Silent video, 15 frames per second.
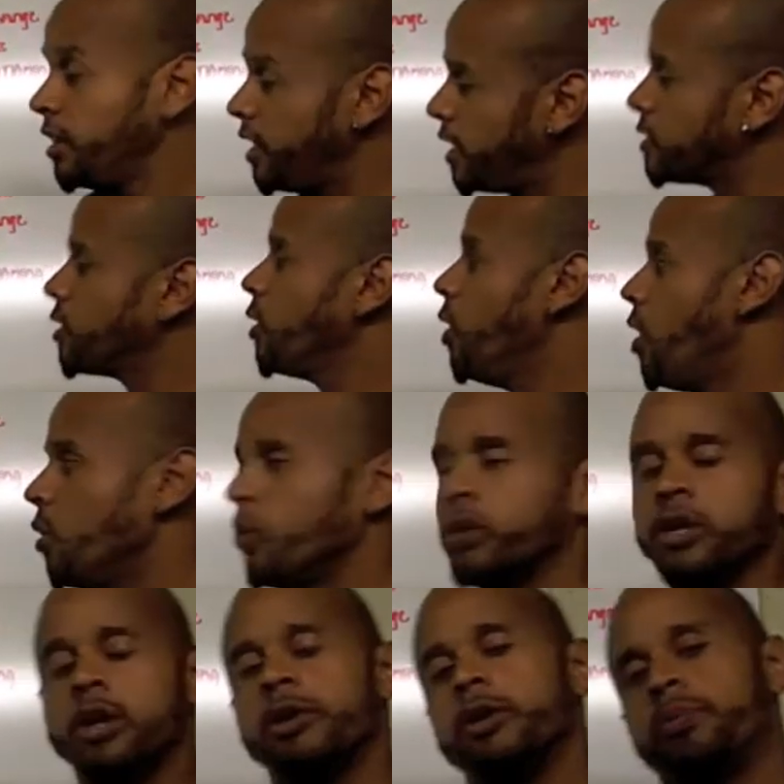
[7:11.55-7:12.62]
This, along
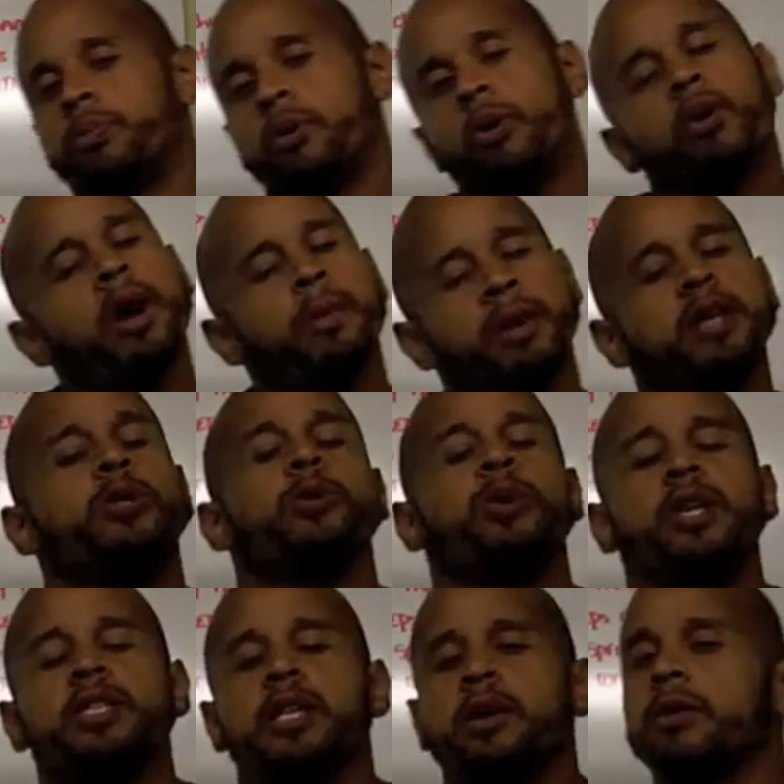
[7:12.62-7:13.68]
with other programming
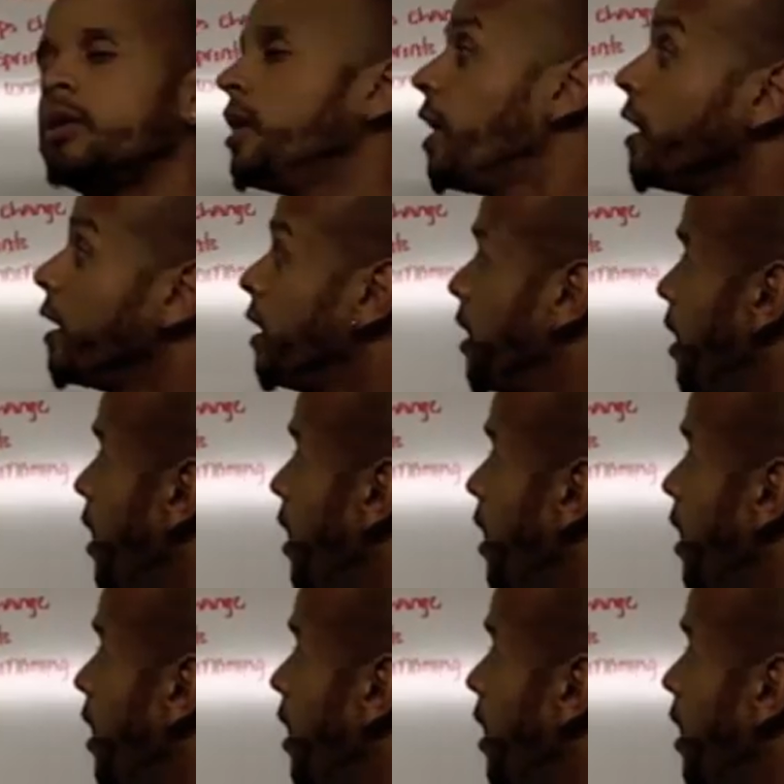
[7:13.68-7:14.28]
tweaks here and there.